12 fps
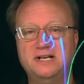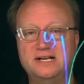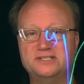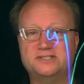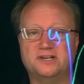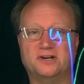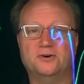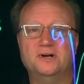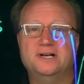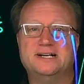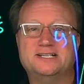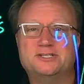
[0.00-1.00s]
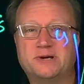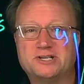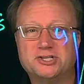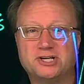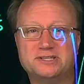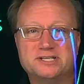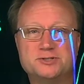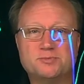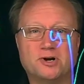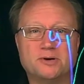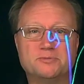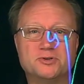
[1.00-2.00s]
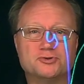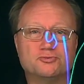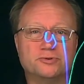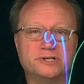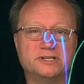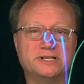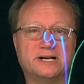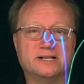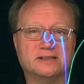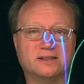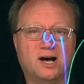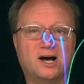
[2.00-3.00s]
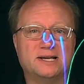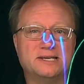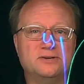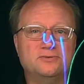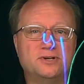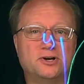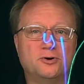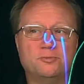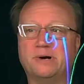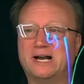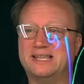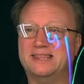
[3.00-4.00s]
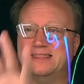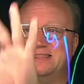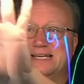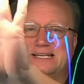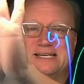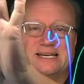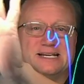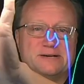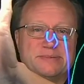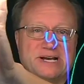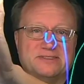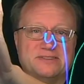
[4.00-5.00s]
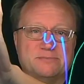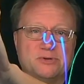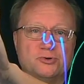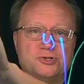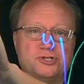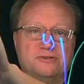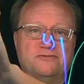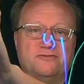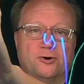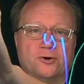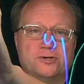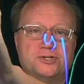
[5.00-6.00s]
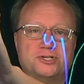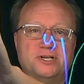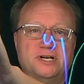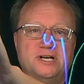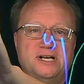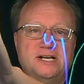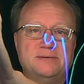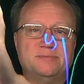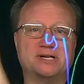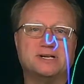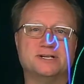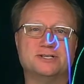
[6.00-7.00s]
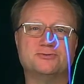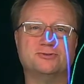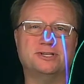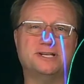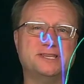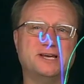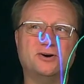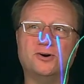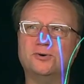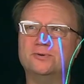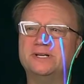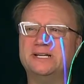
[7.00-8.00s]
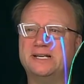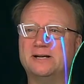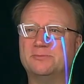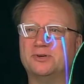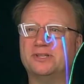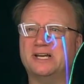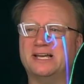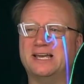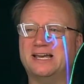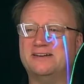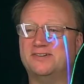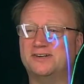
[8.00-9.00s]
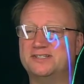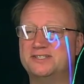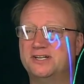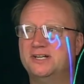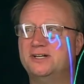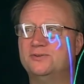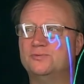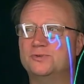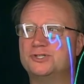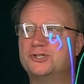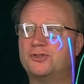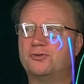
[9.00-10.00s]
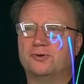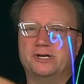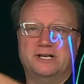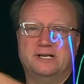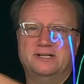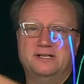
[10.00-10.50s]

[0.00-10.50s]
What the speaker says: So, especially on this problem, there's really a lot you know by thinking about the motion first, because really the only number they gave us was 3.